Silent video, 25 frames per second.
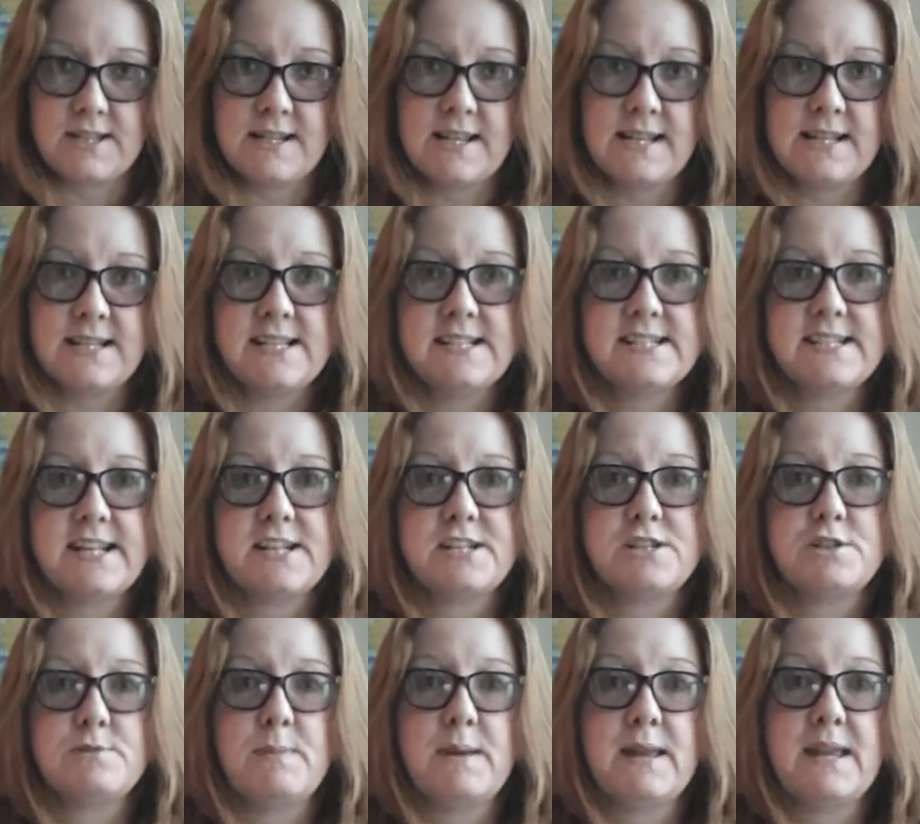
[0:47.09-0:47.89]
And he
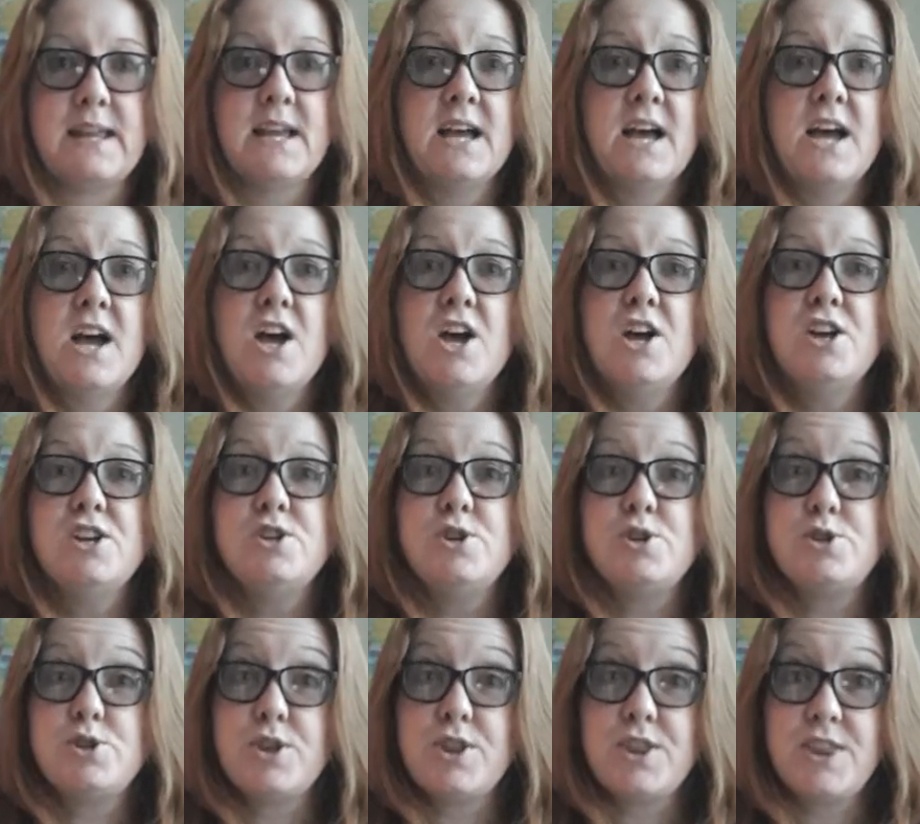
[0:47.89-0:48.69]
said to me, you
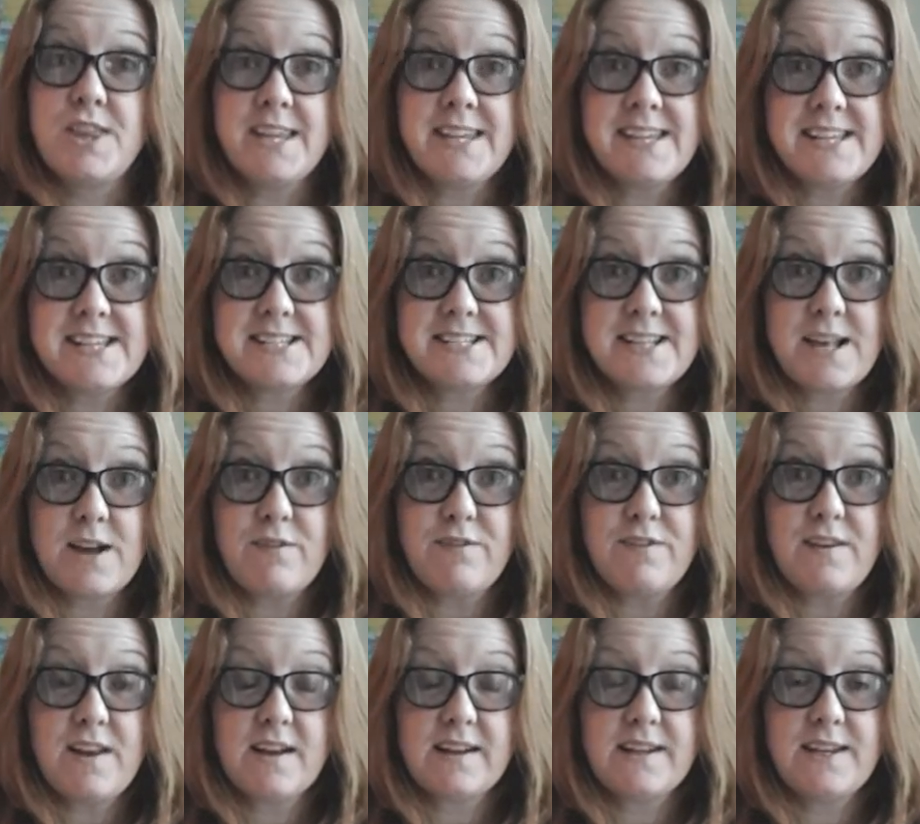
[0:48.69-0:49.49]
should think yourself
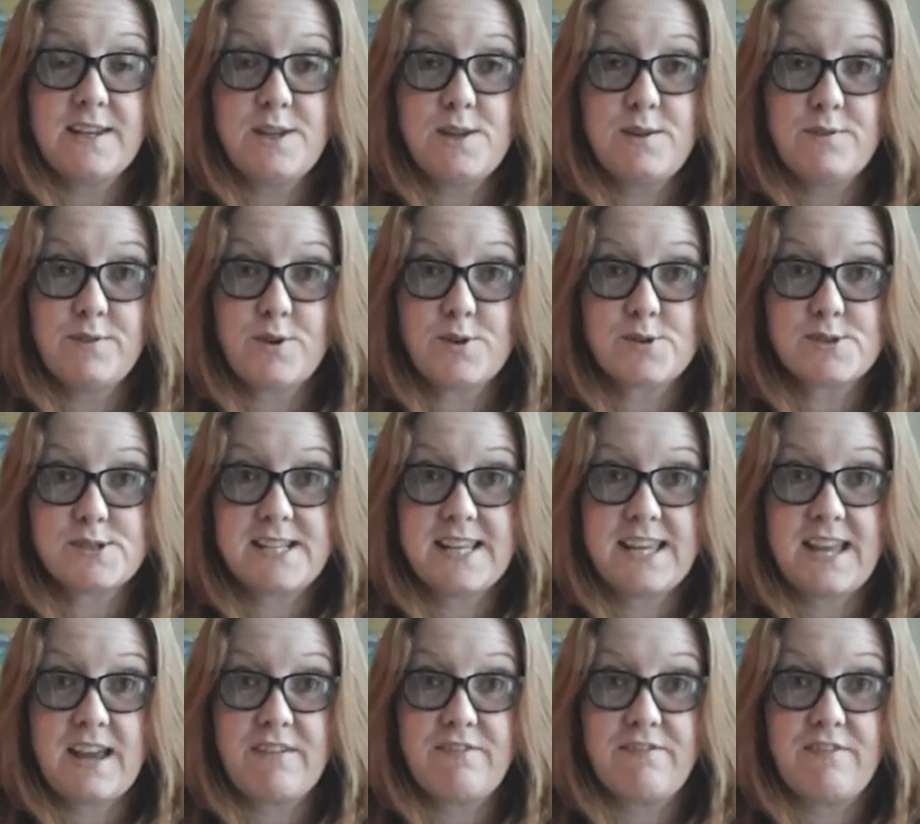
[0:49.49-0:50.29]
lucky you've got
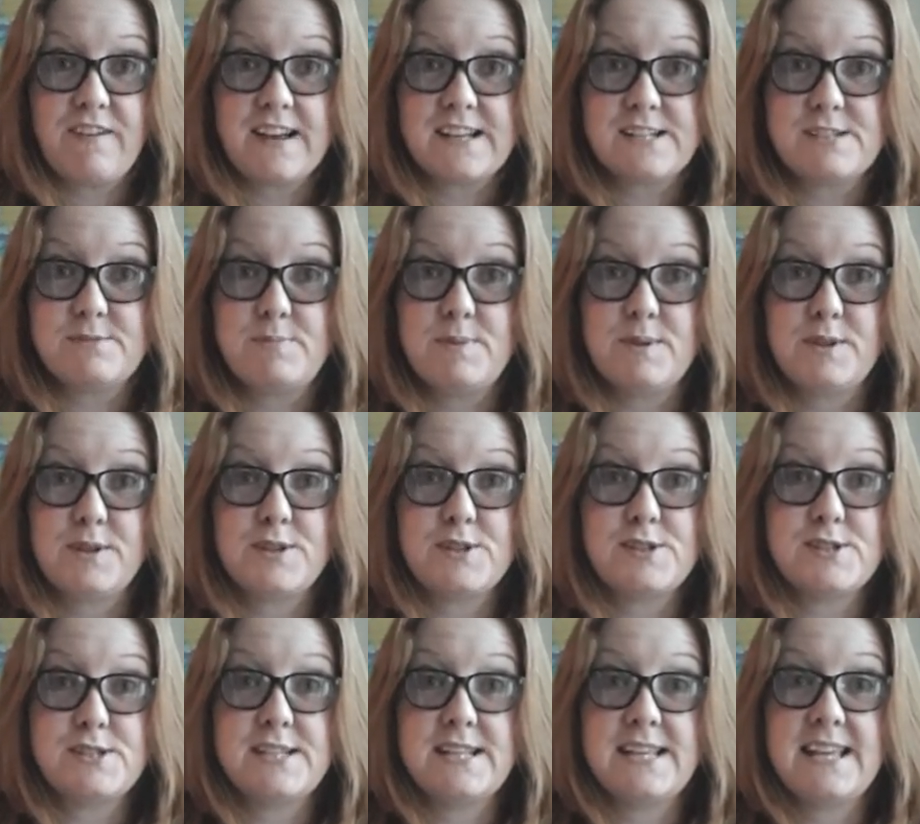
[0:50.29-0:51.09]
CFS
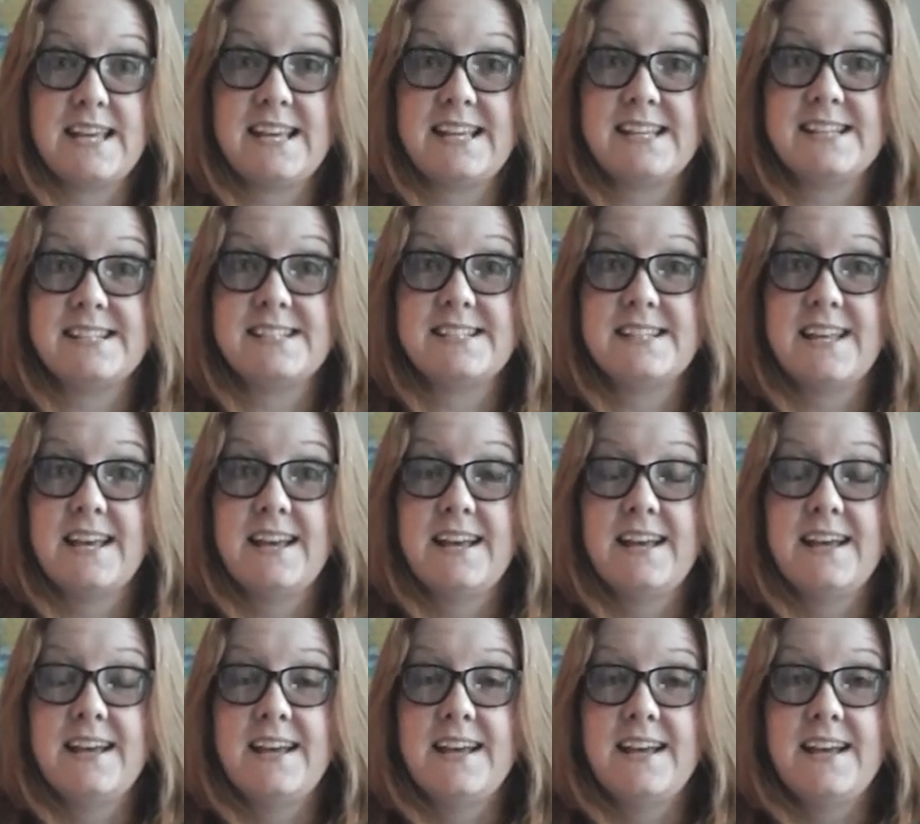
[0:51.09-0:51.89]
because it is
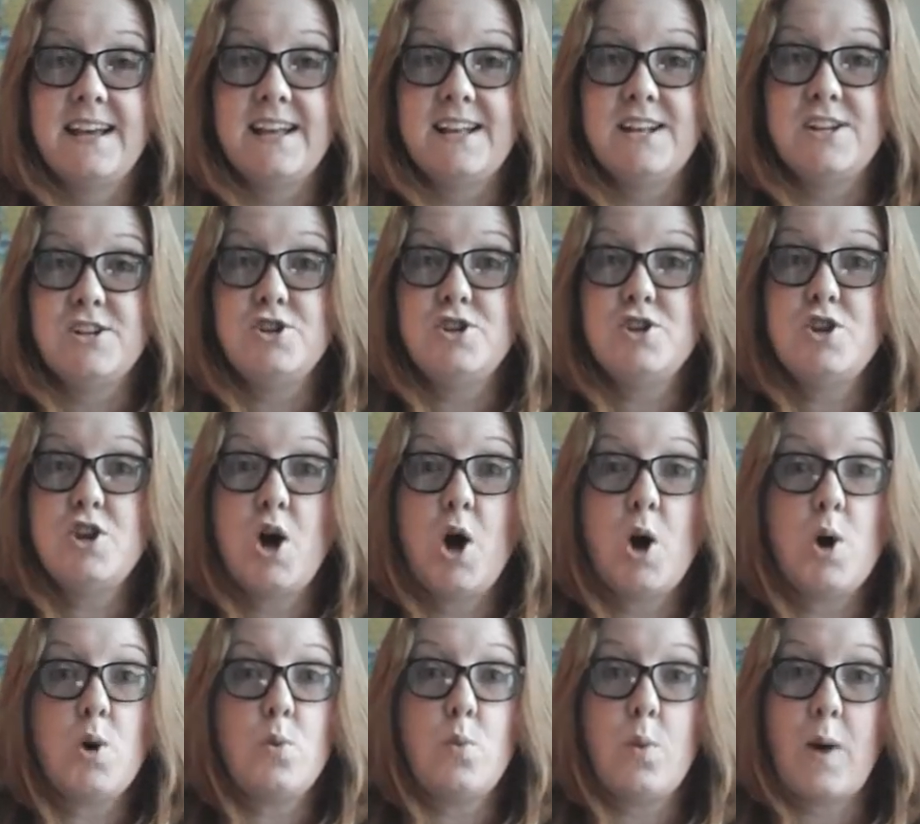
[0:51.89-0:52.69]

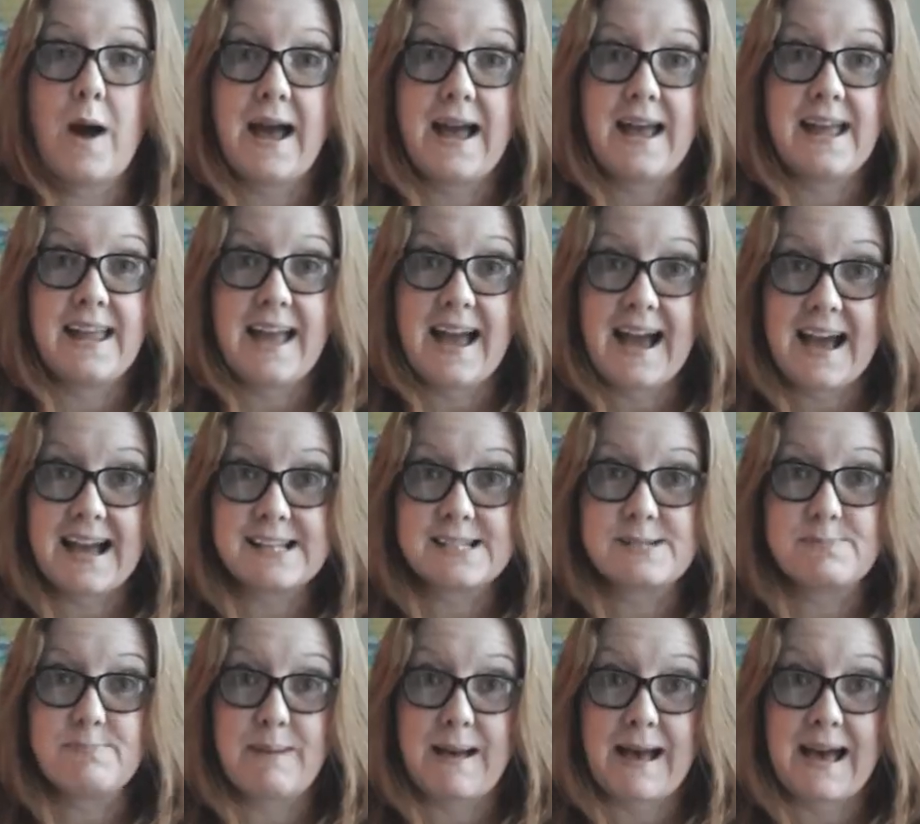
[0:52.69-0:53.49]
no way
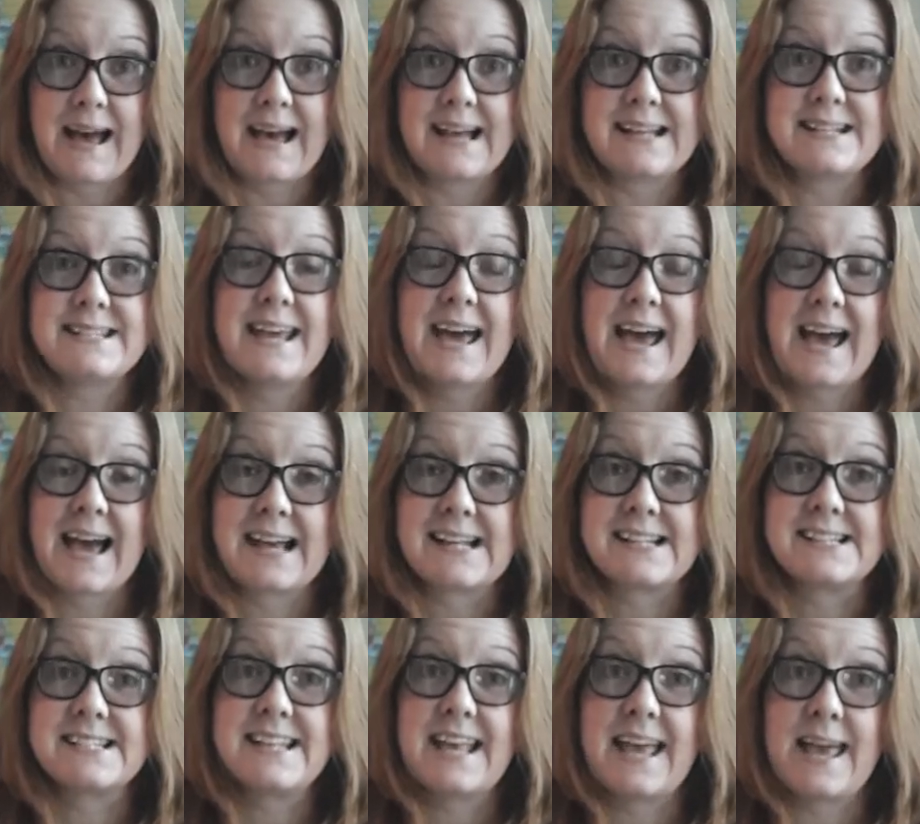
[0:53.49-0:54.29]
as bad
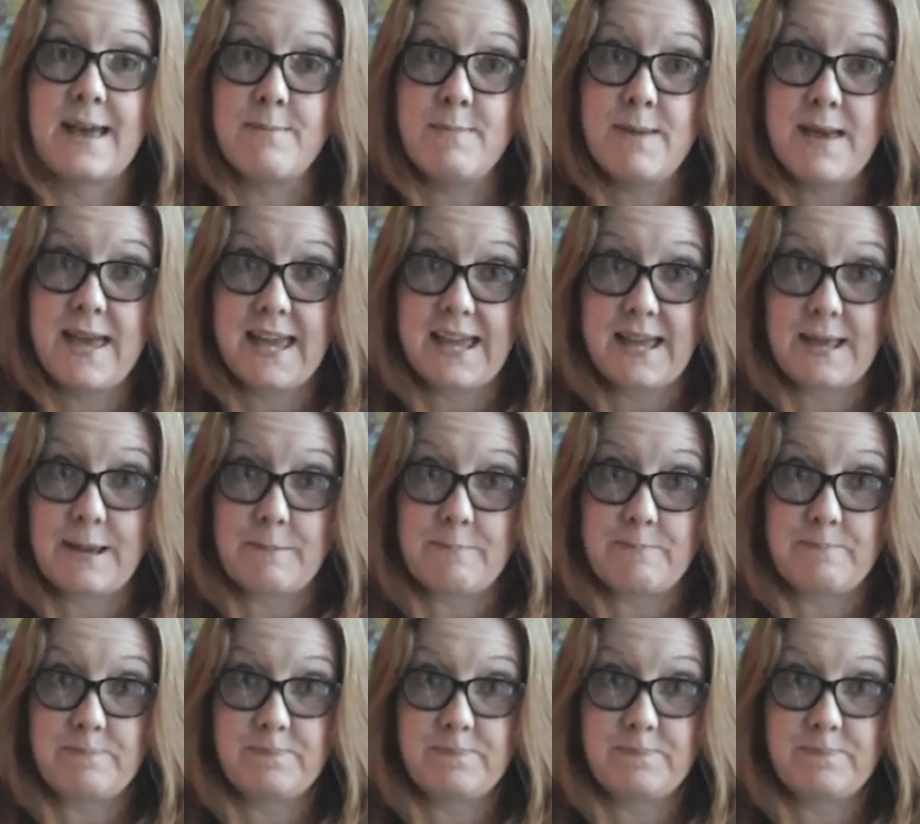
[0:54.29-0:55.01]
as ME.